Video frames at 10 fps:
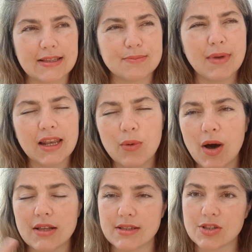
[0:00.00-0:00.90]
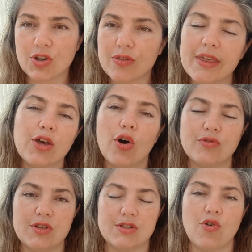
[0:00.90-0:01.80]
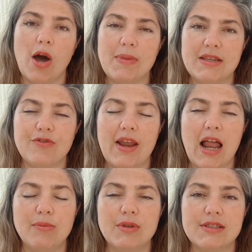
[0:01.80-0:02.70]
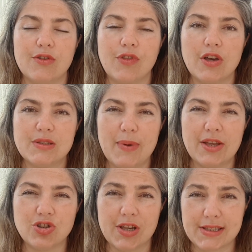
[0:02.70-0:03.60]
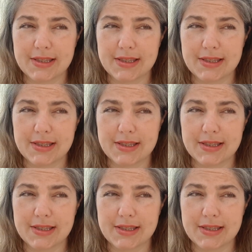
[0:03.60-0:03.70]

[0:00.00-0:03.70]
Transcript: as many words as you can think of to describe the different elements of those pictures,